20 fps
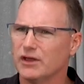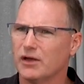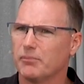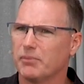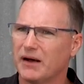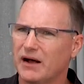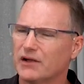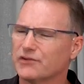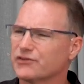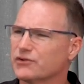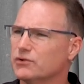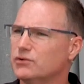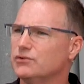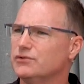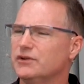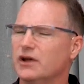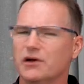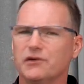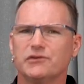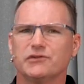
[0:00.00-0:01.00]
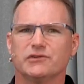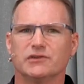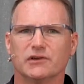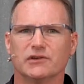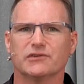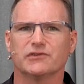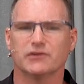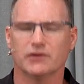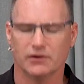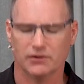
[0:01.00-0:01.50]
apostle who does
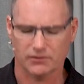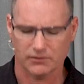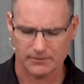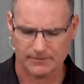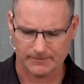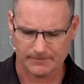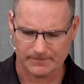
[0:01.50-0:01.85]
this, though.